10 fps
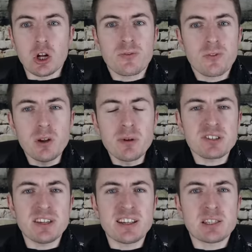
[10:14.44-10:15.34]
Look, Fulham are
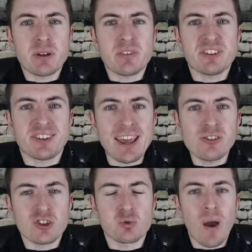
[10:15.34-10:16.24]
seen as a bit of a
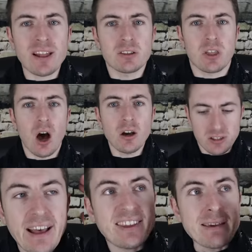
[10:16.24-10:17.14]
dangerous wild dog.
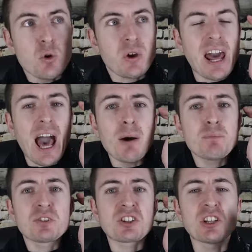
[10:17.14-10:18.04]
A team who can
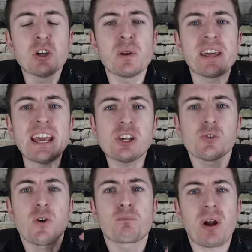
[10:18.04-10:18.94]
absolutely eat
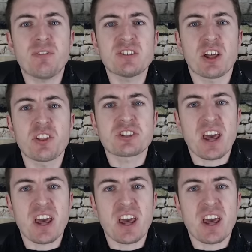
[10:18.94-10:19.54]
you for breakfast on their